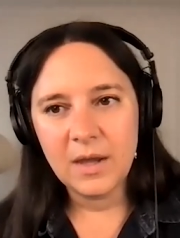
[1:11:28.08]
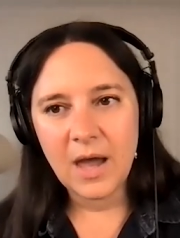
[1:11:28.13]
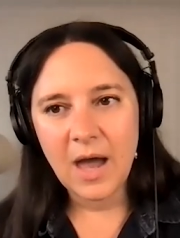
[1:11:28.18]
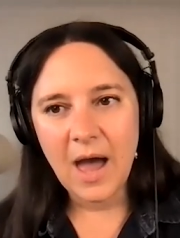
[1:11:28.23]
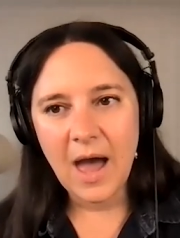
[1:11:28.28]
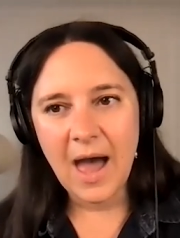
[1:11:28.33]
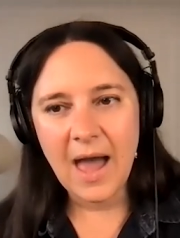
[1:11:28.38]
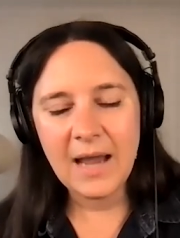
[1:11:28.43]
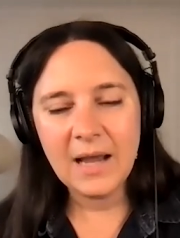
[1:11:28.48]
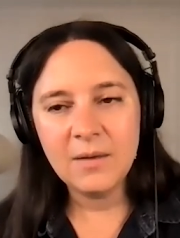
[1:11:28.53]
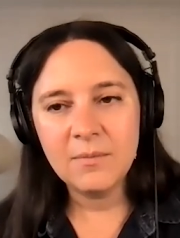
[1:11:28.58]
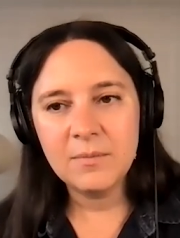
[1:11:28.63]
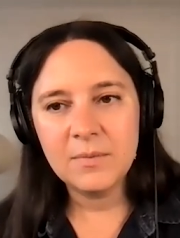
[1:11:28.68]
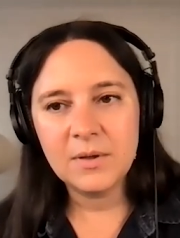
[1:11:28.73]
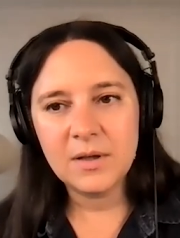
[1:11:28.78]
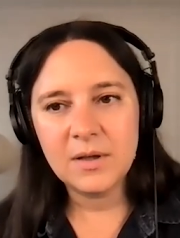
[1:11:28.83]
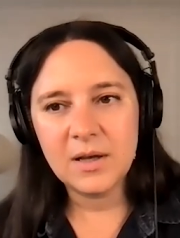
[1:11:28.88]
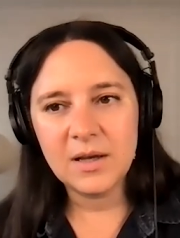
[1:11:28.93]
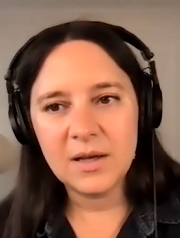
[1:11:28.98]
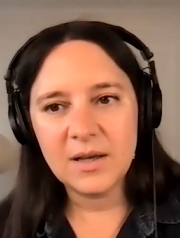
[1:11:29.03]
i am
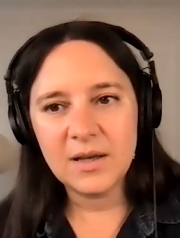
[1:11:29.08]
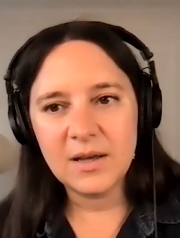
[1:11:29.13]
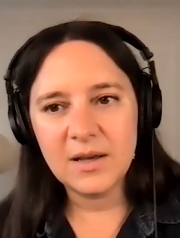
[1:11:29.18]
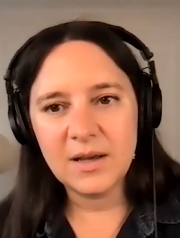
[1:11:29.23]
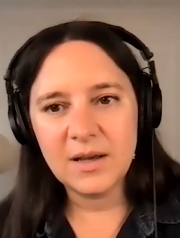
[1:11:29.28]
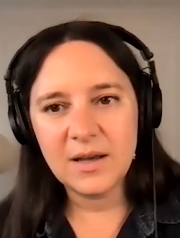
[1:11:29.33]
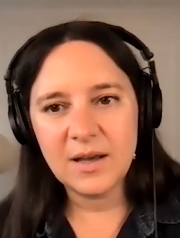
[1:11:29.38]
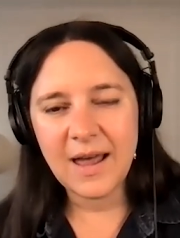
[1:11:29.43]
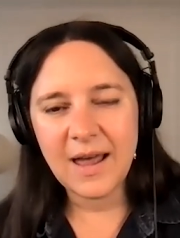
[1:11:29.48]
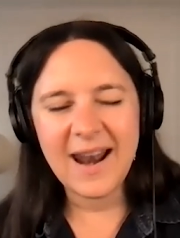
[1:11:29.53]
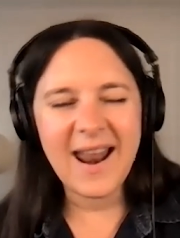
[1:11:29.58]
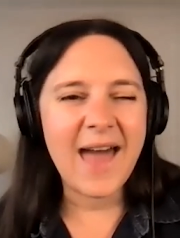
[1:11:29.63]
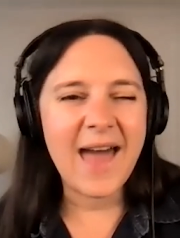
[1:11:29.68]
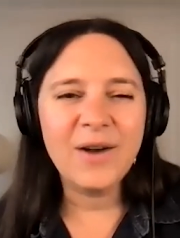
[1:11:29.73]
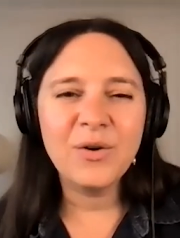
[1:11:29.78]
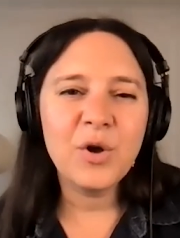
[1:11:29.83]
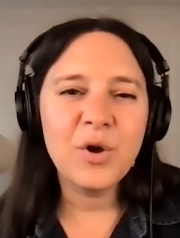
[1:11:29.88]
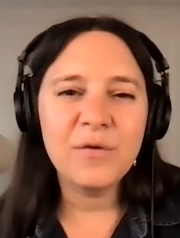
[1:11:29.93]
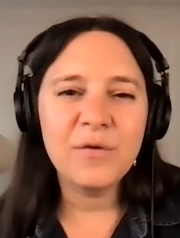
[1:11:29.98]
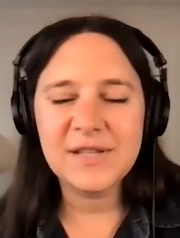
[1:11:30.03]
and i
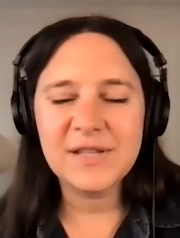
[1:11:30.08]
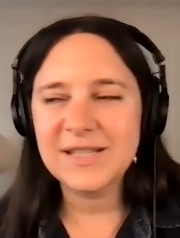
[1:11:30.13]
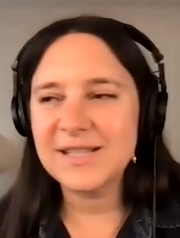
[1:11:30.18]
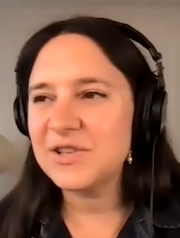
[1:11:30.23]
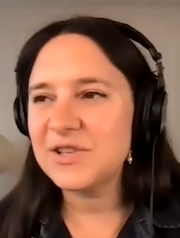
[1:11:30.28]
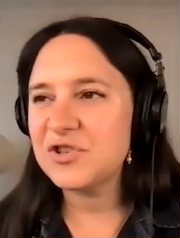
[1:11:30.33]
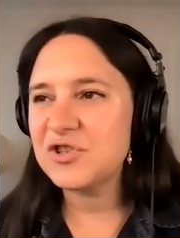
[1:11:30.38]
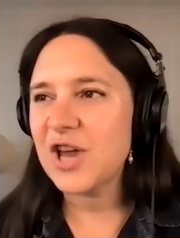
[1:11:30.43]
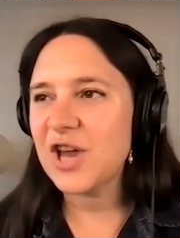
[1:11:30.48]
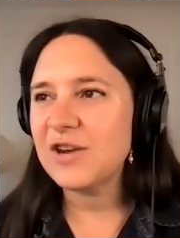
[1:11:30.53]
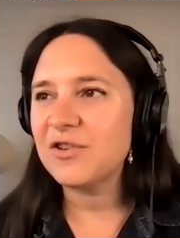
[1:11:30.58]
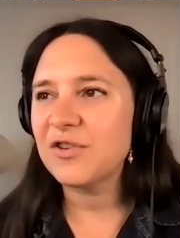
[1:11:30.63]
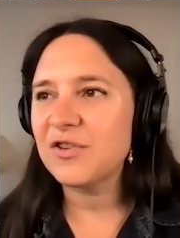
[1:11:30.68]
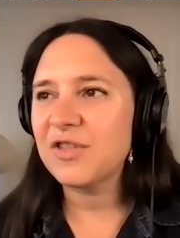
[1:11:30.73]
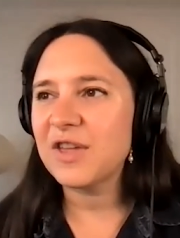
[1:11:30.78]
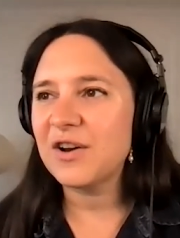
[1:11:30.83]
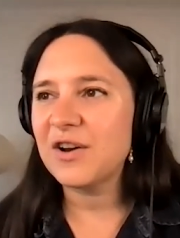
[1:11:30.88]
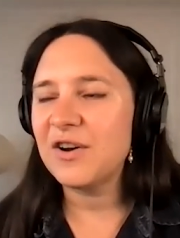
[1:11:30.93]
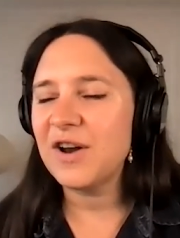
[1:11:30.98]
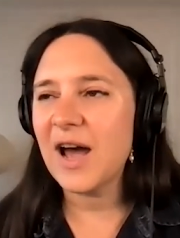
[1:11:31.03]
don't know if this is a gender
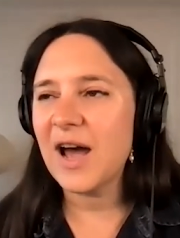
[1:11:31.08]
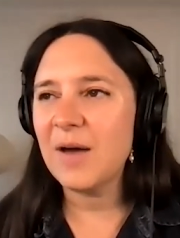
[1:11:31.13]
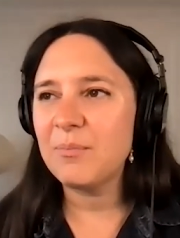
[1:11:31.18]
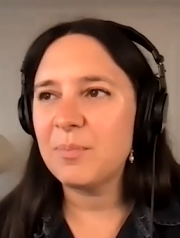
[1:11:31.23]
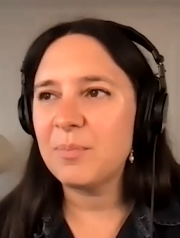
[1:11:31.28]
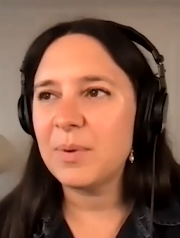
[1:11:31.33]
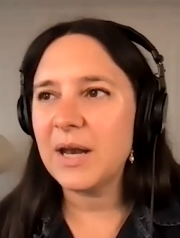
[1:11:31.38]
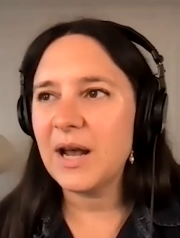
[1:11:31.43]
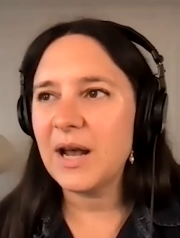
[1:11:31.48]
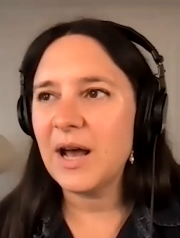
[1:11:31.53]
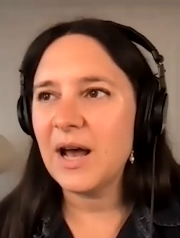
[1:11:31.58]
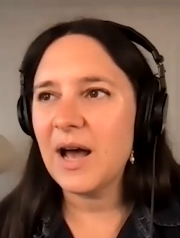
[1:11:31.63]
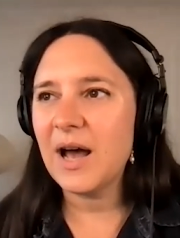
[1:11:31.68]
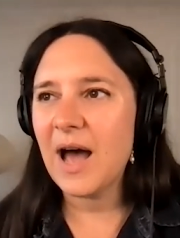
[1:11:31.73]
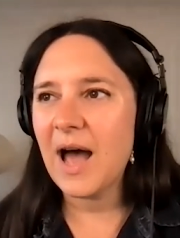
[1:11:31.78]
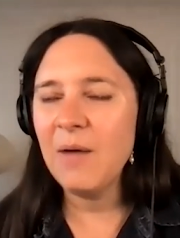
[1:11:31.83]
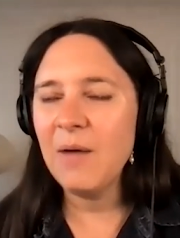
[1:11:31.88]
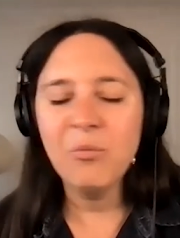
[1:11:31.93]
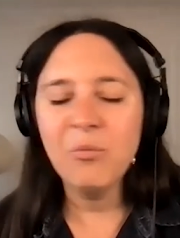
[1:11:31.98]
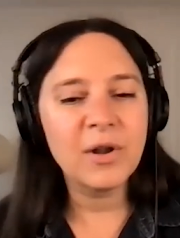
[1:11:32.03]
thing or not
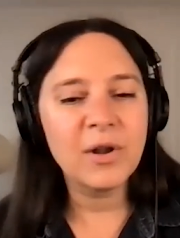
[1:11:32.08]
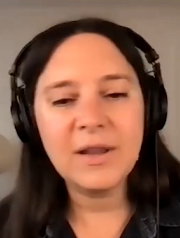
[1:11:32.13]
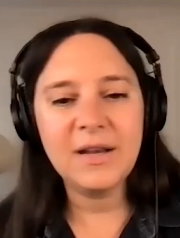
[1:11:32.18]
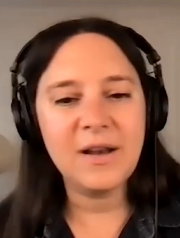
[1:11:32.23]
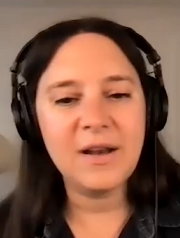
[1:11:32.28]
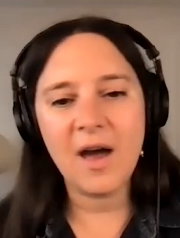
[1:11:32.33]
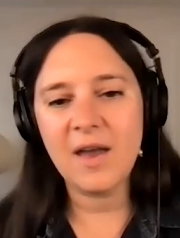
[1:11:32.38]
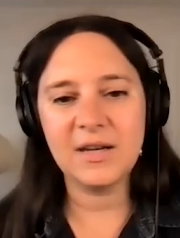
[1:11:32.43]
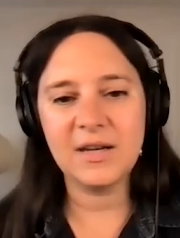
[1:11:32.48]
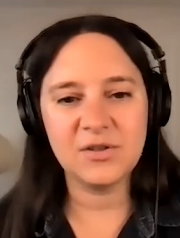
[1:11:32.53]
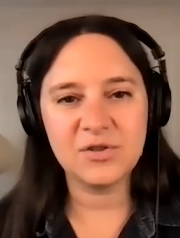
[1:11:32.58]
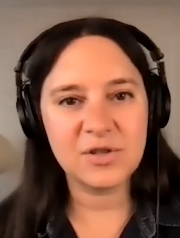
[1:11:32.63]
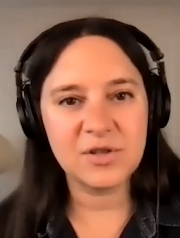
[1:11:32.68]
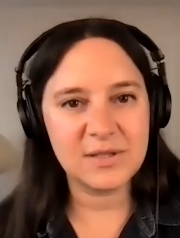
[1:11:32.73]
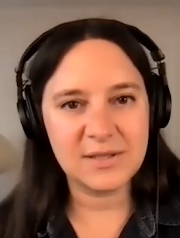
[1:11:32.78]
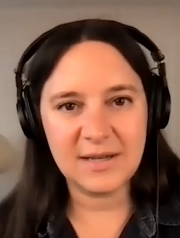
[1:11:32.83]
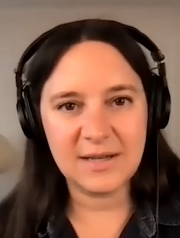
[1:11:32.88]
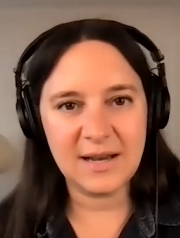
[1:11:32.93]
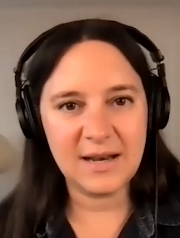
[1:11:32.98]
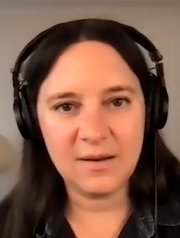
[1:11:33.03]
but i'm really not
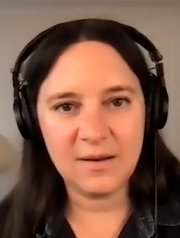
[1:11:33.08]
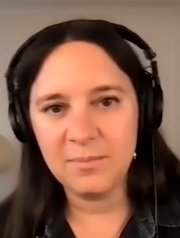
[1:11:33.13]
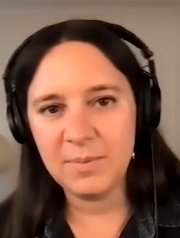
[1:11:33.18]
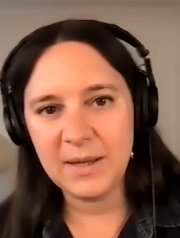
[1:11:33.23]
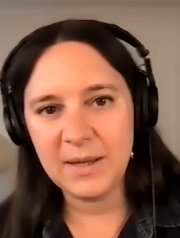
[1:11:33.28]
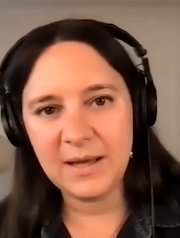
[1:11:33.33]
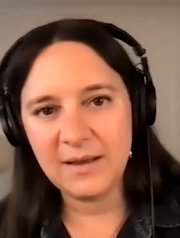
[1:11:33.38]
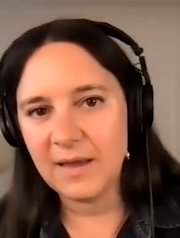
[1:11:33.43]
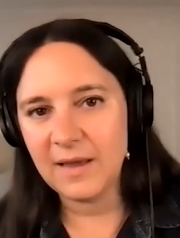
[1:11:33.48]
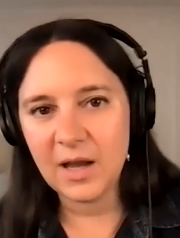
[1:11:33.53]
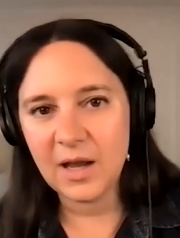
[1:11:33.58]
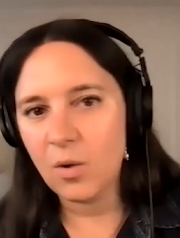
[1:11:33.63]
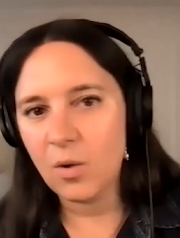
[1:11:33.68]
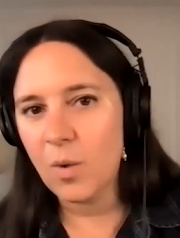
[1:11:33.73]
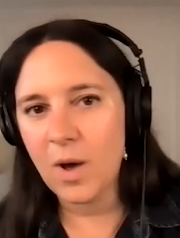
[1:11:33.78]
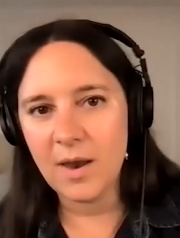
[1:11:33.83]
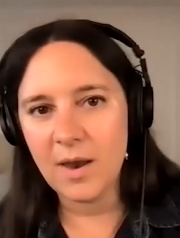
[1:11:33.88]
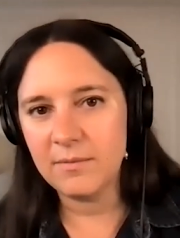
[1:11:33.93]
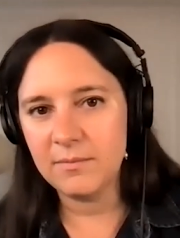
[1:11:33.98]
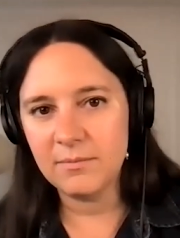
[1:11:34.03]
interested in being like a
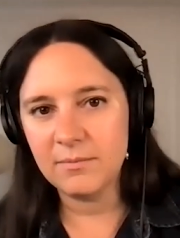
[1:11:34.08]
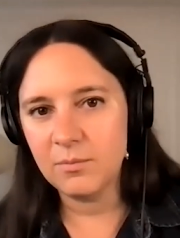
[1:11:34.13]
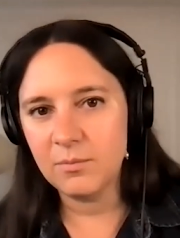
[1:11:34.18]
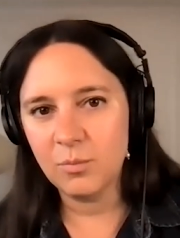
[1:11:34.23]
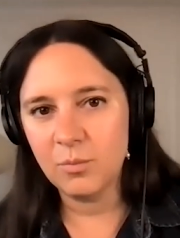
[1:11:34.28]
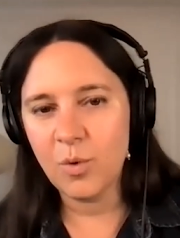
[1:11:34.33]
one